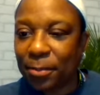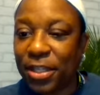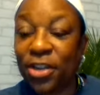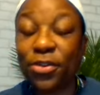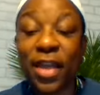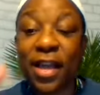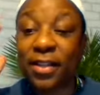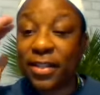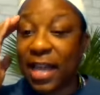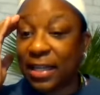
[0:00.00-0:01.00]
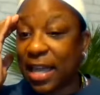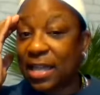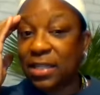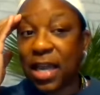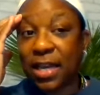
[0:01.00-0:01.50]
I'm telling you that that
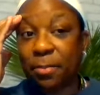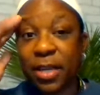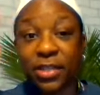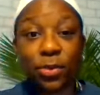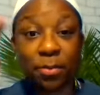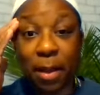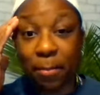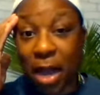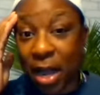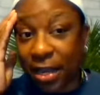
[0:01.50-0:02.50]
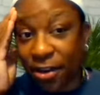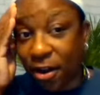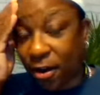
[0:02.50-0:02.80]
last night it messed with my mind,